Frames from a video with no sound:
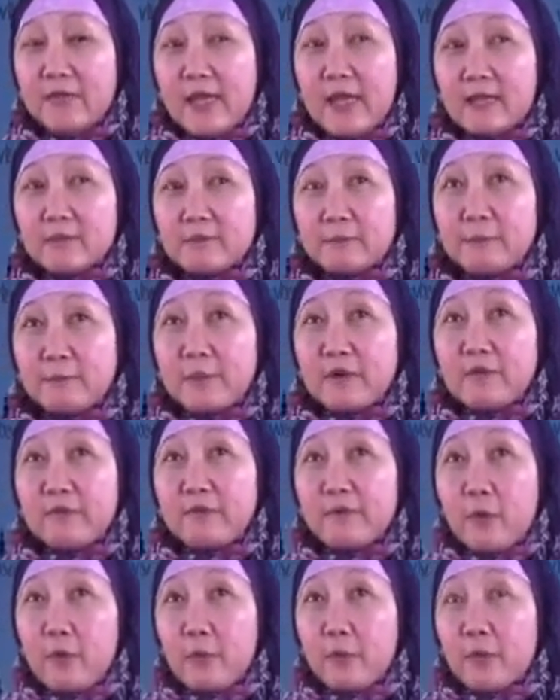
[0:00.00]
kind of
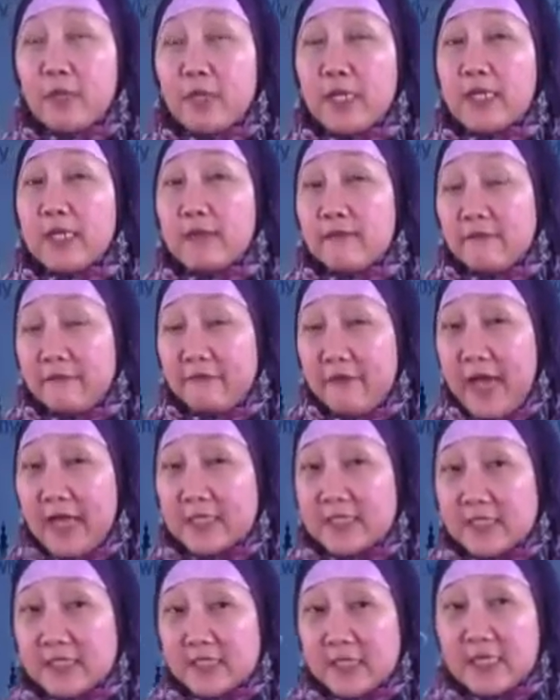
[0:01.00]
not perform really the
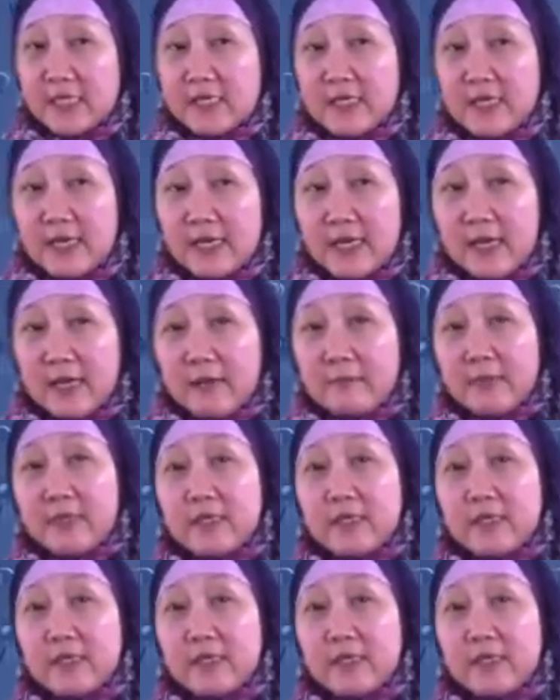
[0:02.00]
fasting